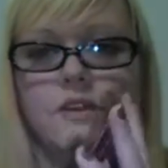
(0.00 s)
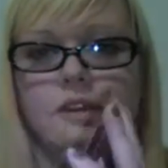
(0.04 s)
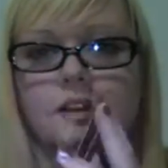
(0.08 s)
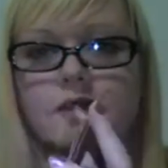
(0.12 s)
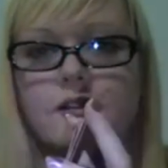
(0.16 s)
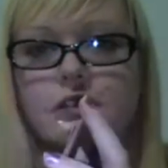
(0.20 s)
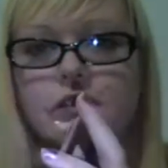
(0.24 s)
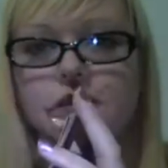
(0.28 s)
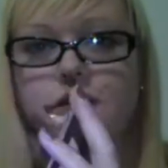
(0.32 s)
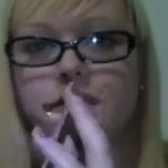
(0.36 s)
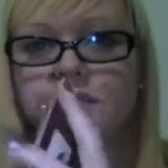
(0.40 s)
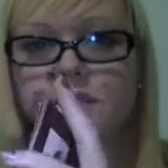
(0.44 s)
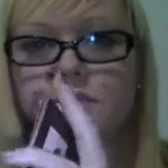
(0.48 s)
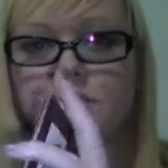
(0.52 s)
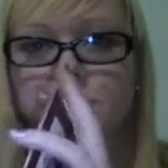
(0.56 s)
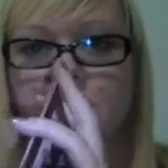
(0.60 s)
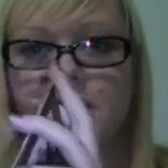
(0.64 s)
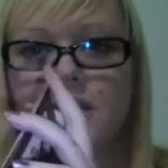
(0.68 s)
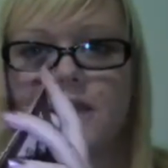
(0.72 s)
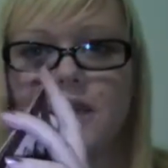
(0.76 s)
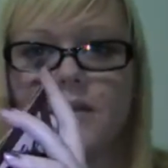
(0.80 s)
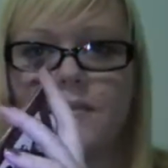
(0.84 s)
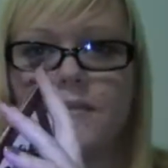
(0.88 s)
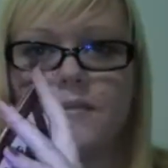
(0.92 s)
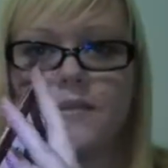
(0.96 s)
And then this would
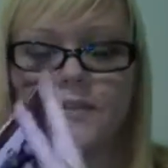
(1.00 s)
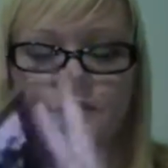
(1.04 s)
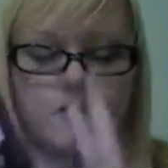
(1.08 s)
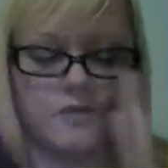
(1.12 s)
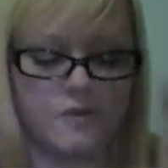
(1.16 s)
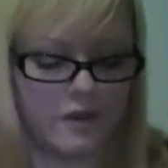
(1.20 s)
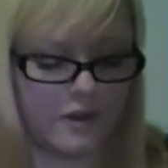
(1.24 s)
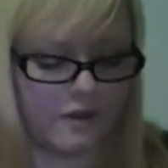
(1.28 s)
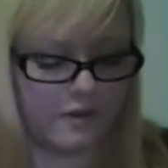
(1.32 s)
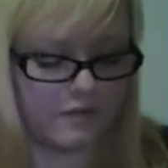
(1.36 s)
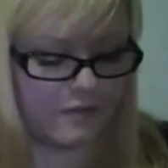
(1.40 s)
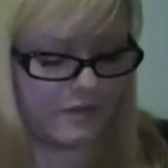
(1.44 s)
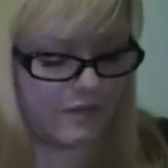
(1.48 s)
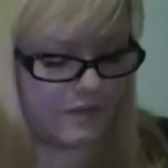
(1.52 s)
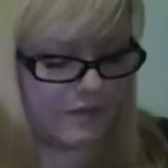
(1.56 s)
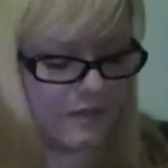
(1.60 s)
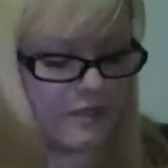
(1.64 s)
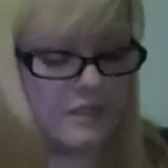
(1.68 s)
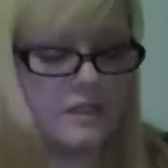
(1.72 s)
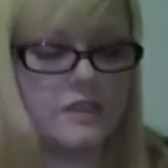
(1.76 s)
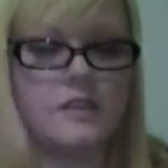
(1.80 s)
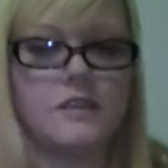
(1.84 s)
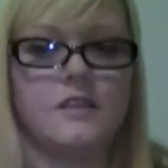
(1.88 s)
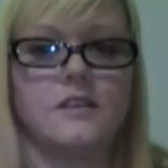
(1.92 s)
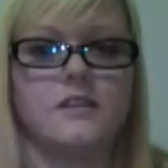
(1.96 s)
become the front of the
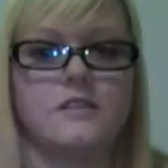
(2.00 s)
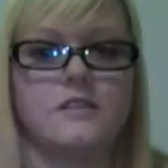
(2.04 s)
CD,